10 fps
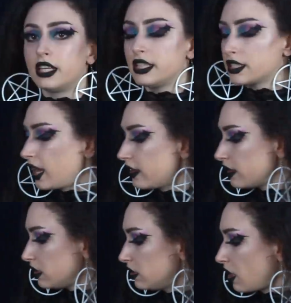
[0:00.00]
let's get
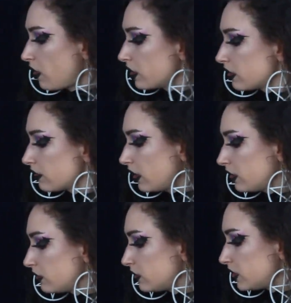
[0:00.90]
this show on the
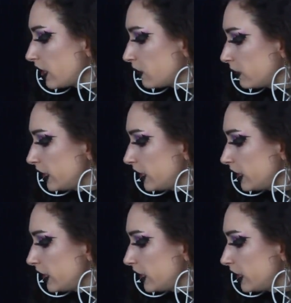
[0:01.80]
road, shall